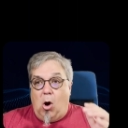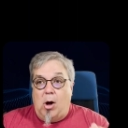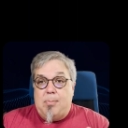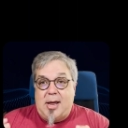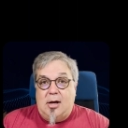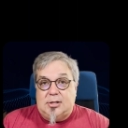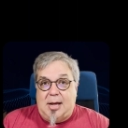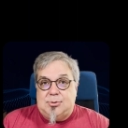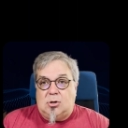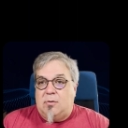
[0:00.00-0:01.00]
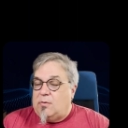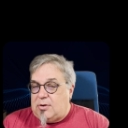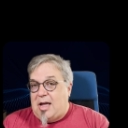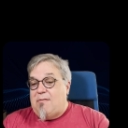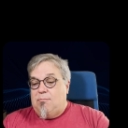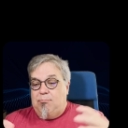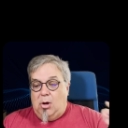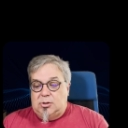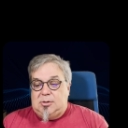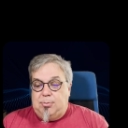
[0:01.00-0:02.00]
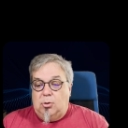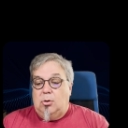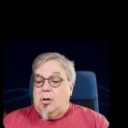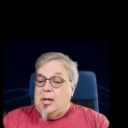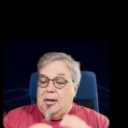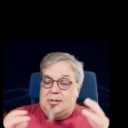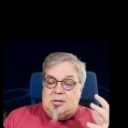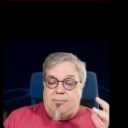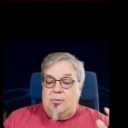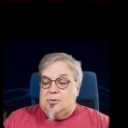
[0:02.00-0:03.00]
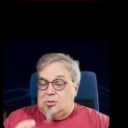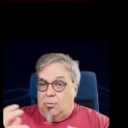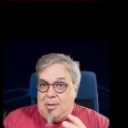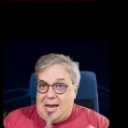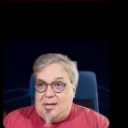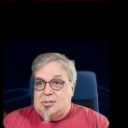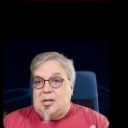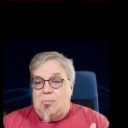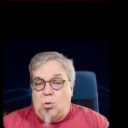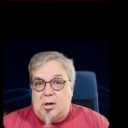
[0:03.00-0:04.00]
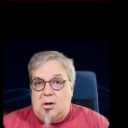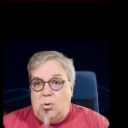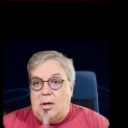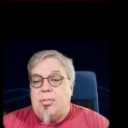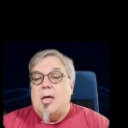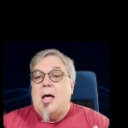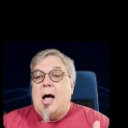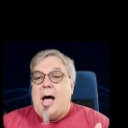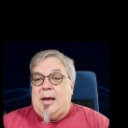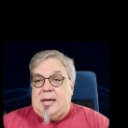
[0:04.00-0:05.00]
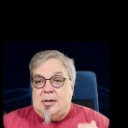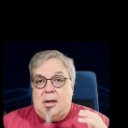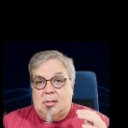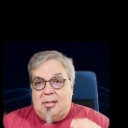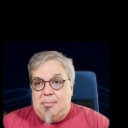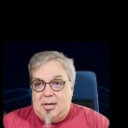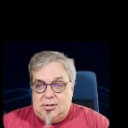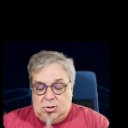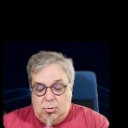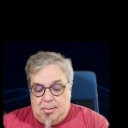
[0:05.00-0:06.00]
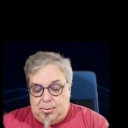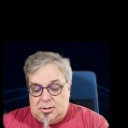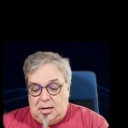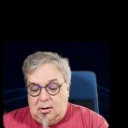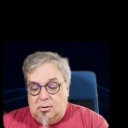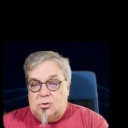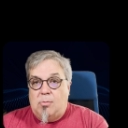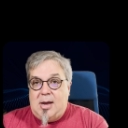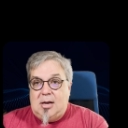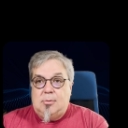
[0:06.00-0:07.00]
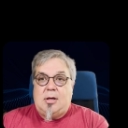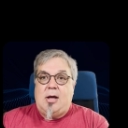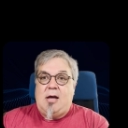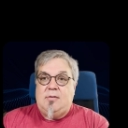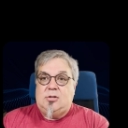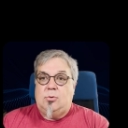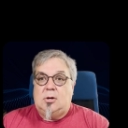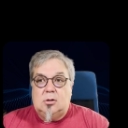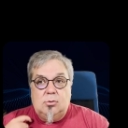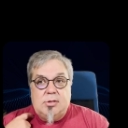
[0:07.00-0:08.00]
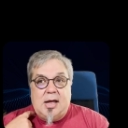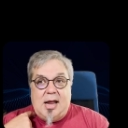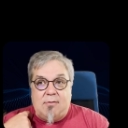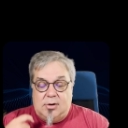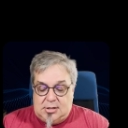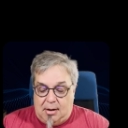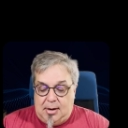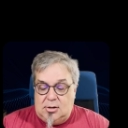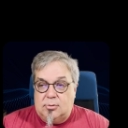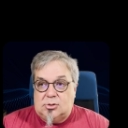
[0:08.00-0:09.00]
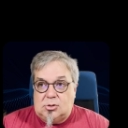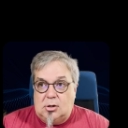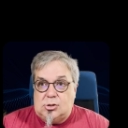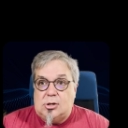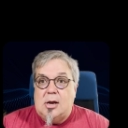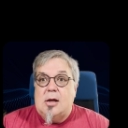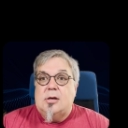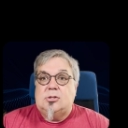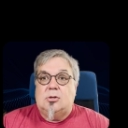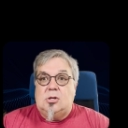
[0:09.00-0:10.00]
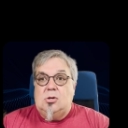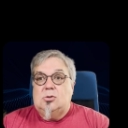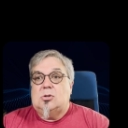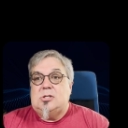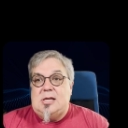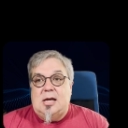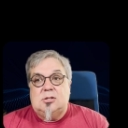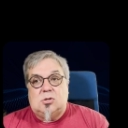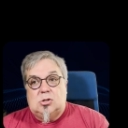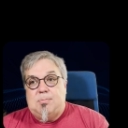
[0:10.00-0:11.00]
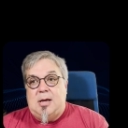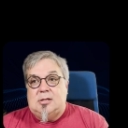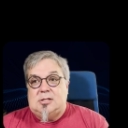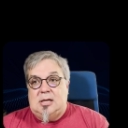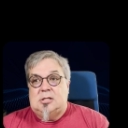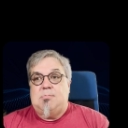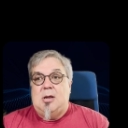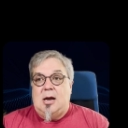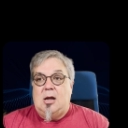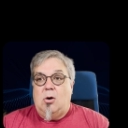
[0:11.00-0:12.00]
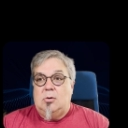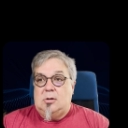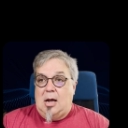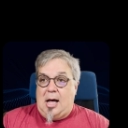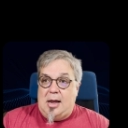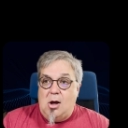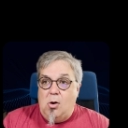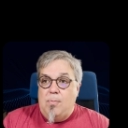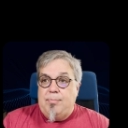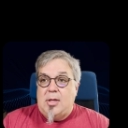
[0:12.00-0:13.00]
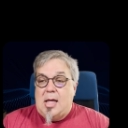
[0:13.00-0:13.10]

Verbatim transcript: on my LDAP server, if I have multiple different domains that I'm working with, I can limit it to a particular domain without having to include that every time I do a search. So the user DN search base is minio.io.